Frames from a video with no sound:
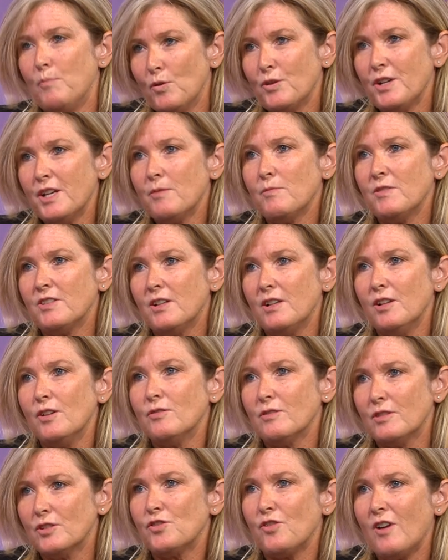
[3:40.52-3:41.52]
Booking with a
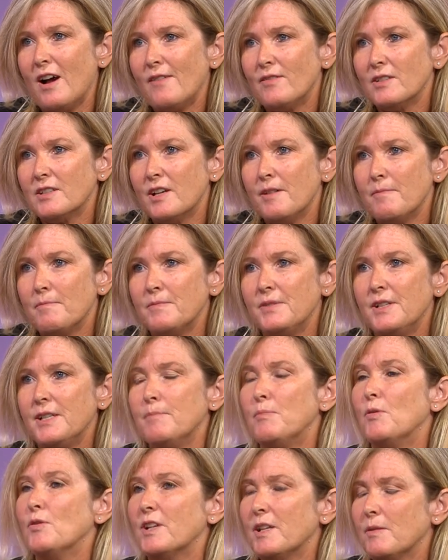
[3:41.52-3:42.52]
local travel company,
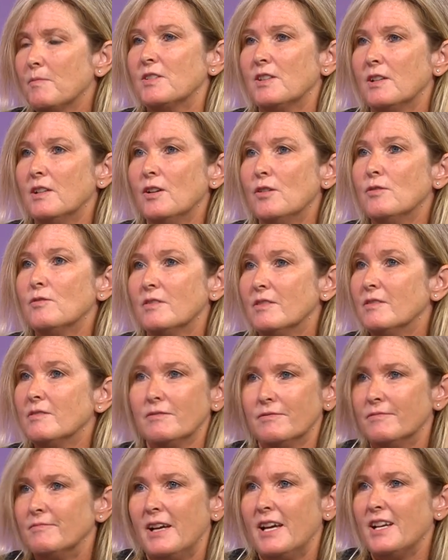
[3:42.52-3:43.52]
booking with a
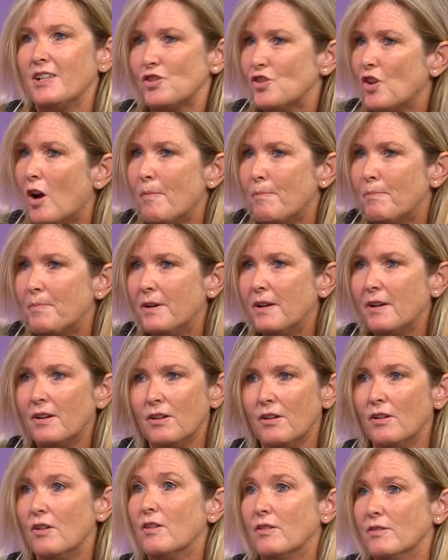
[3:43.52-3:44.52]
local shop
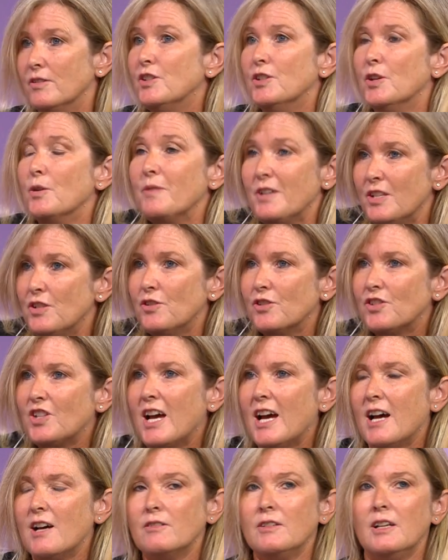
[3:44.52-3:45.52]
or you know, in your
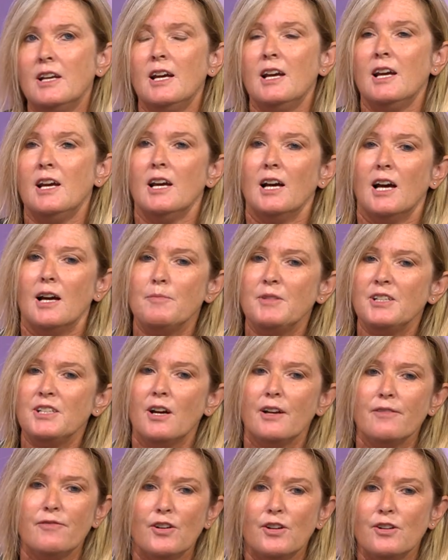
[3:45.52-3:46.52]
town. I mean,
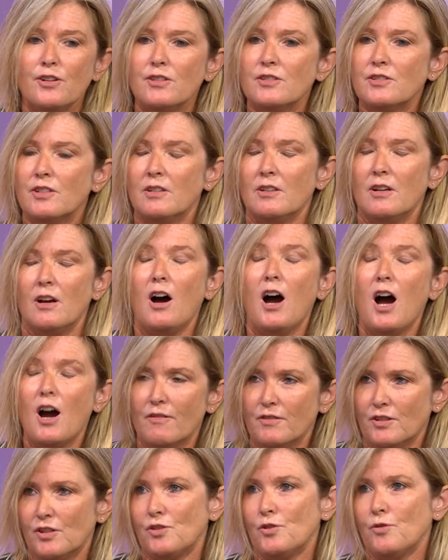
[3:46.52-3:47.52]
I've heard
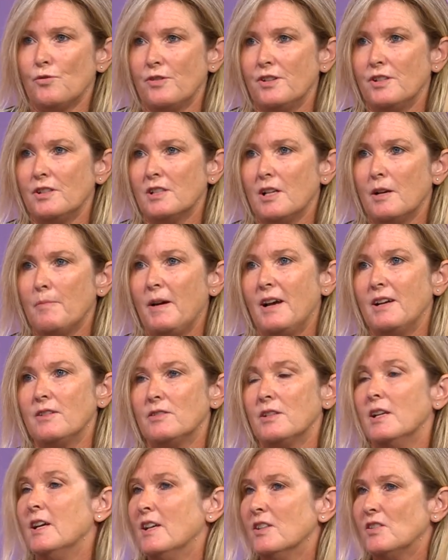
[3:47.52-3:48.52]
horror stories
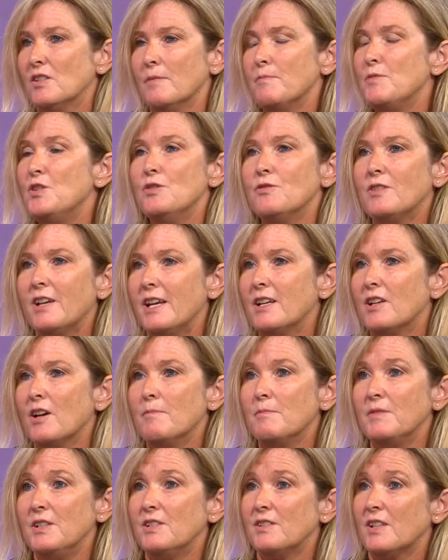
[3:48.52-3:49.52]
about some UK
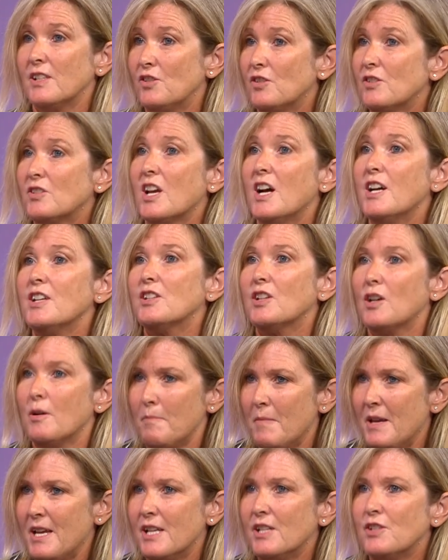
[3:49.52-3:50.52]
companies that just kind of
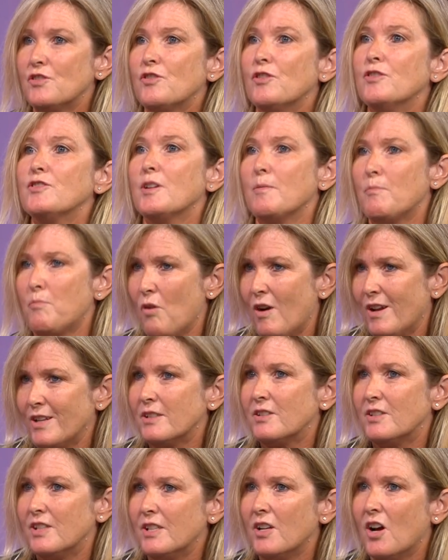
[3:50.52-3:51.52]
come in, throw their
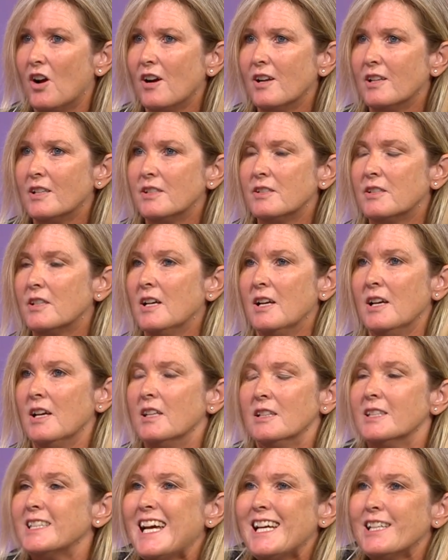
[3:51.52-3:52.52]
product in Ireland. Yeah.
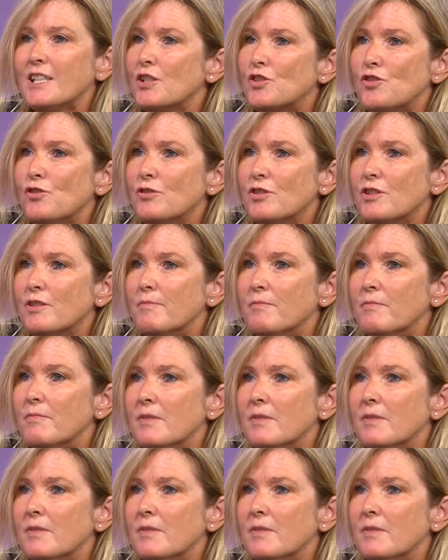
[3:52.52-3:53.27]
They can't get through to them.